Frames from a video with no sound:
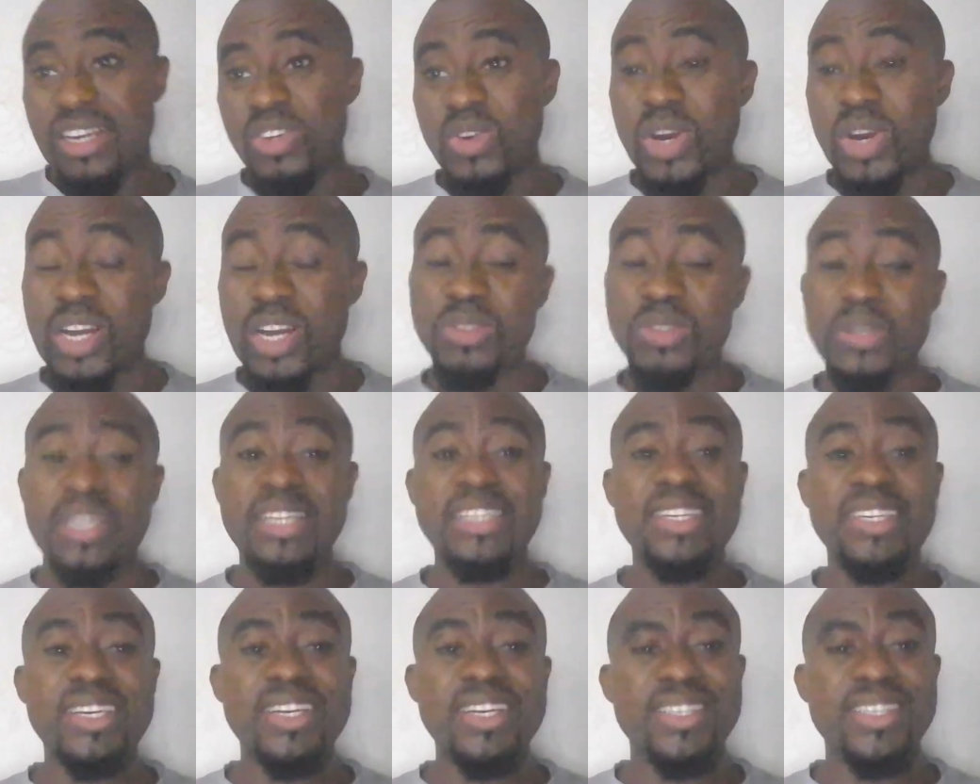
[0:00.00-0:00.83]
you
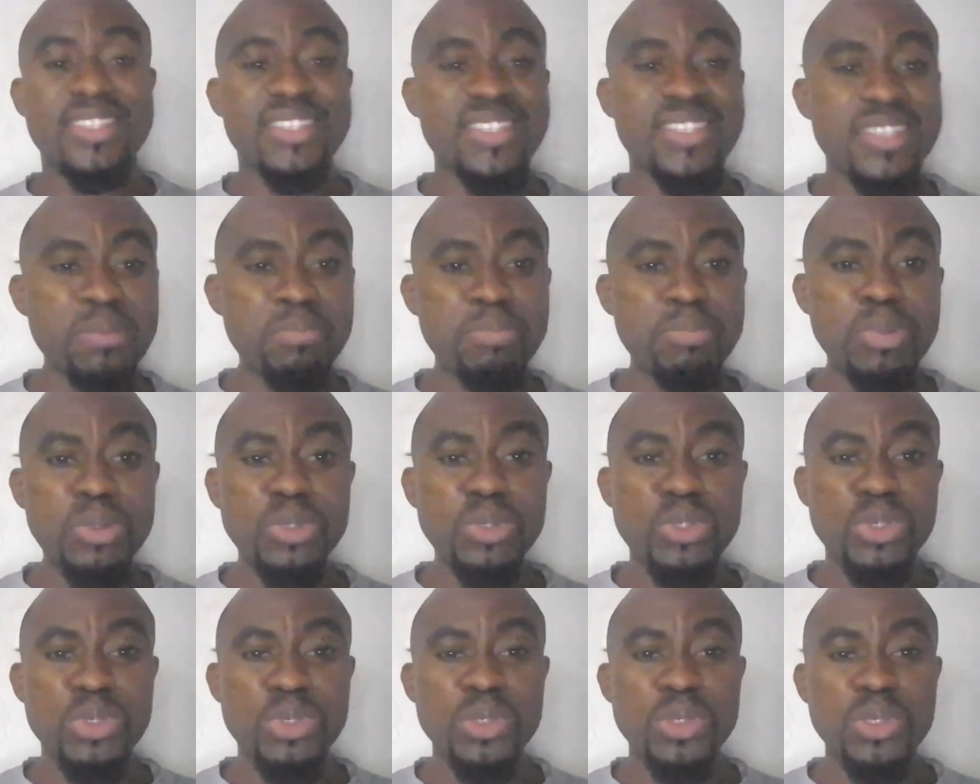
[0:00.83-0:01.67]
actually need a
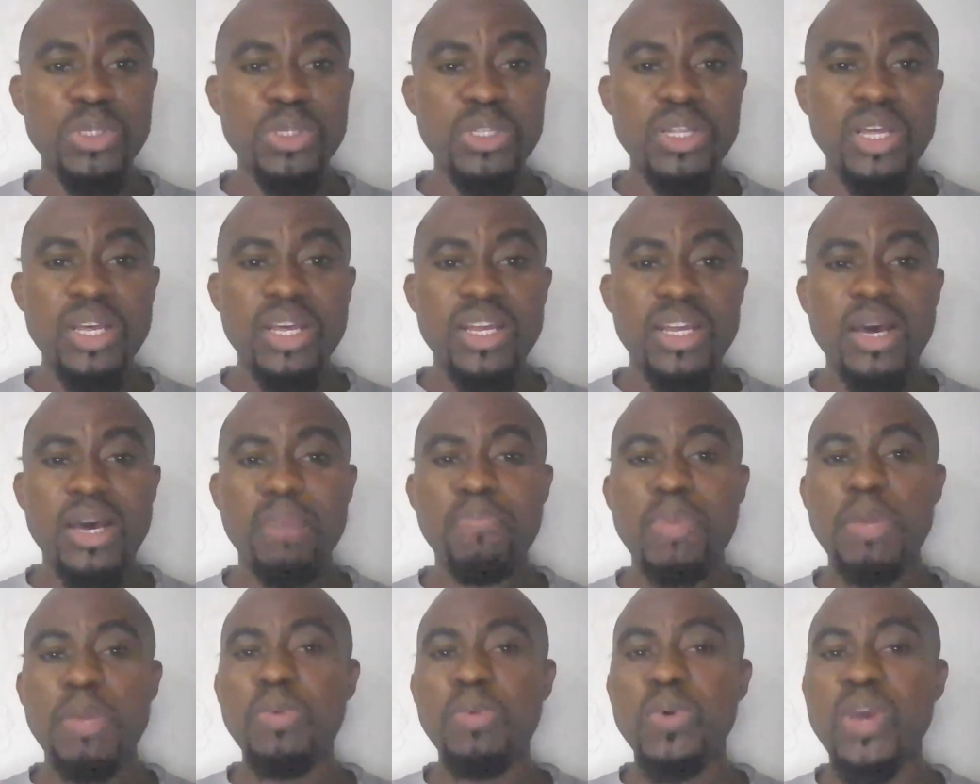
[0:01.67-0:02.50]
simple tool
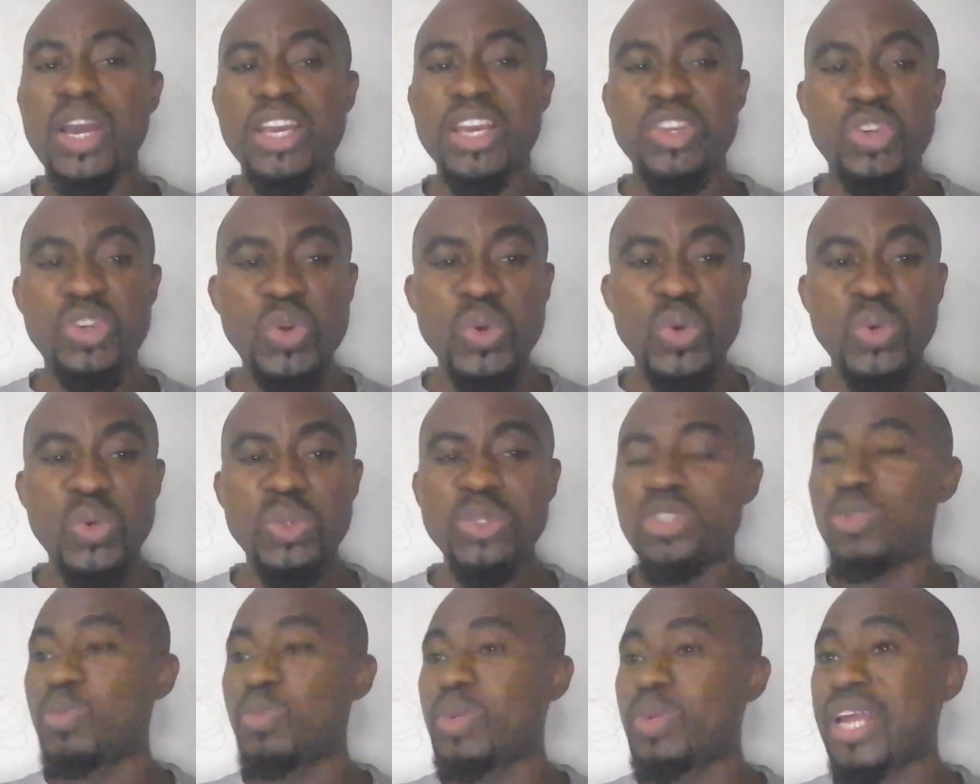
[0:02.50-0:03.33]
that people can
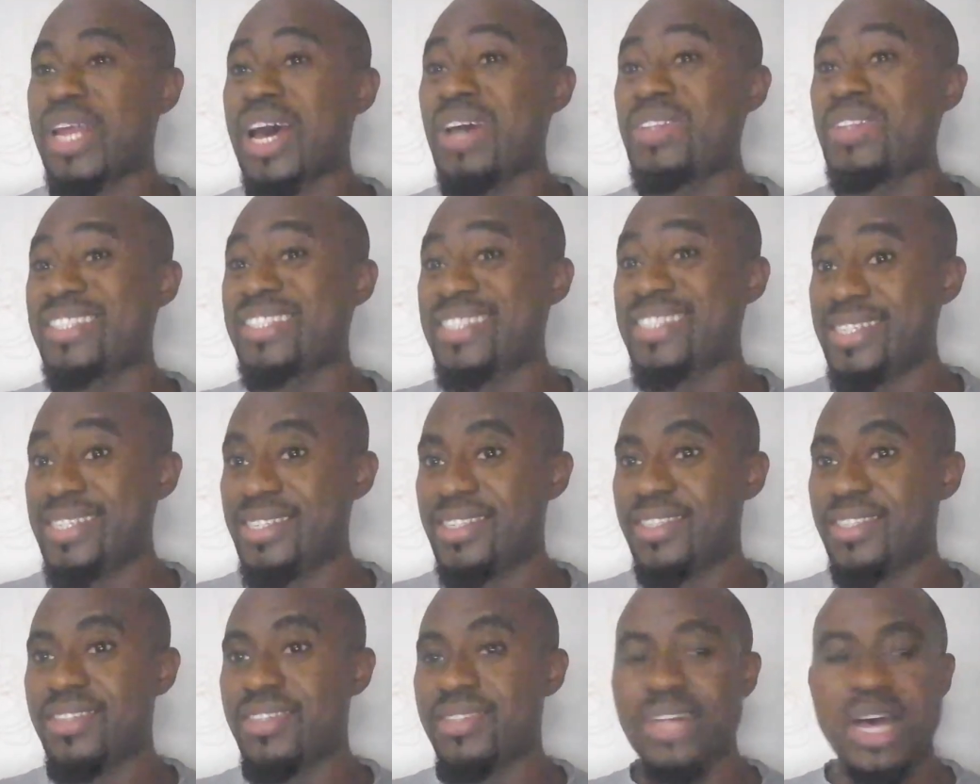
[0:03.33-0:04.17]
use without
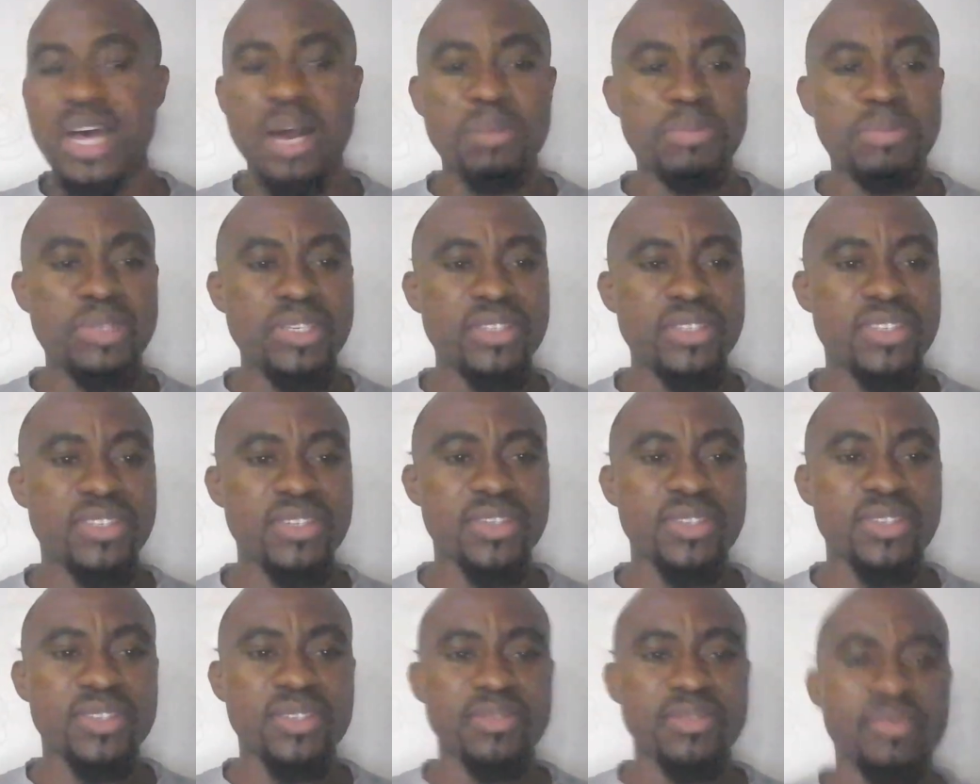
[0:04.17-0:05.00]
digital
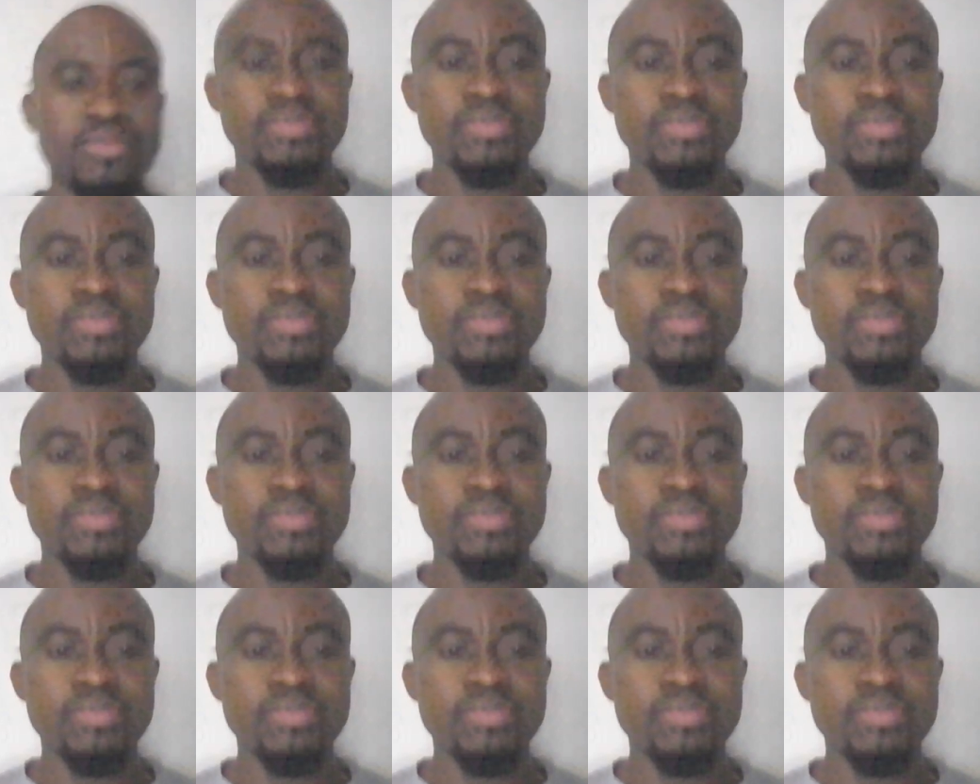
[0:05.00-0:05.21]
aptitude.